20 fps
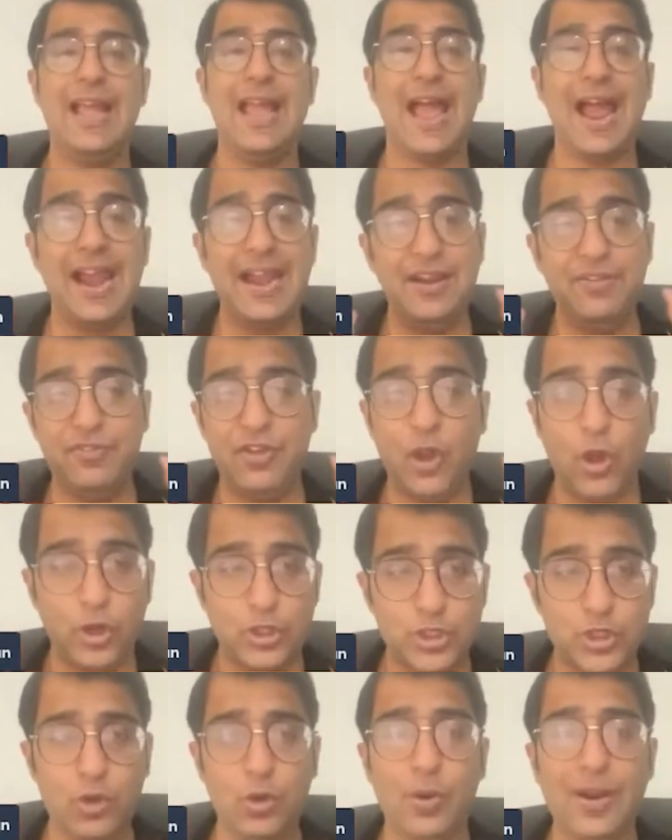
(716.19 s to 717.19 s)
And we
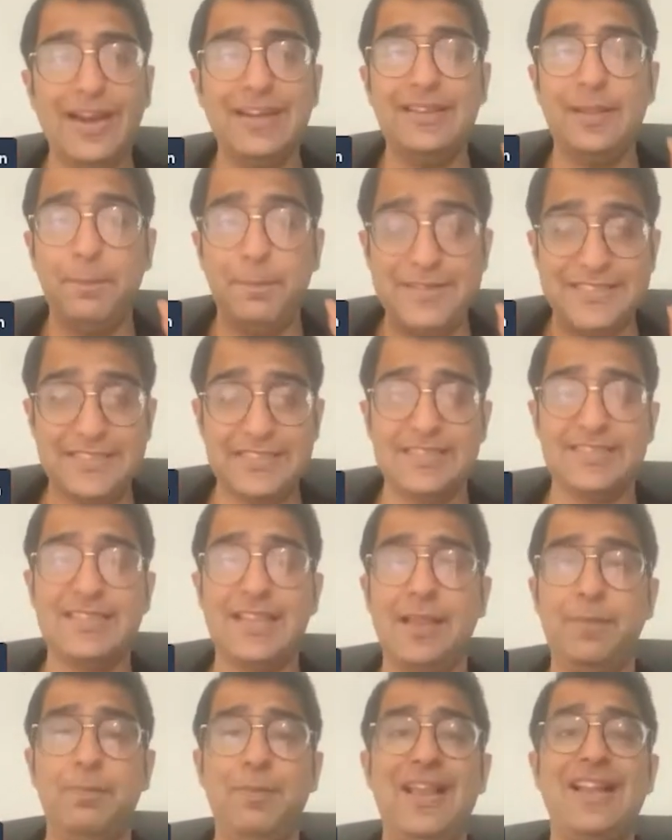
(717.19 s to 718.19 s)
also look at the business
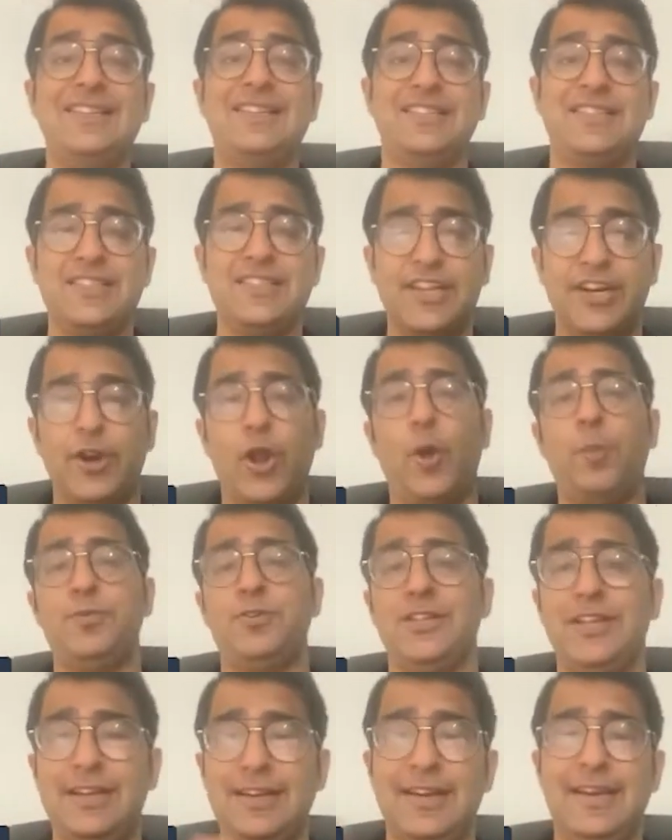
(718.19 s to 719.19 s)
KPIs such as
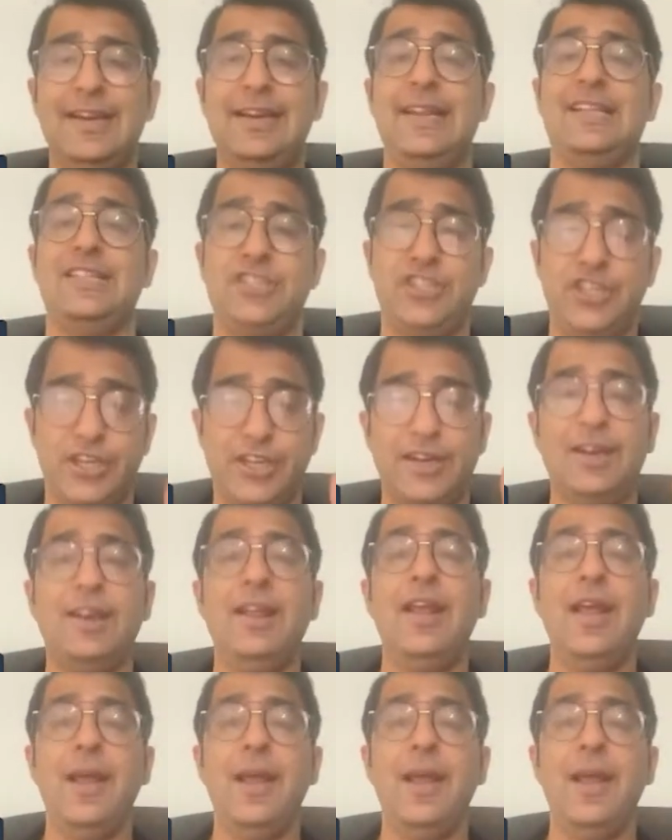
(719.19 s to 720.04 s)
adoption, retention,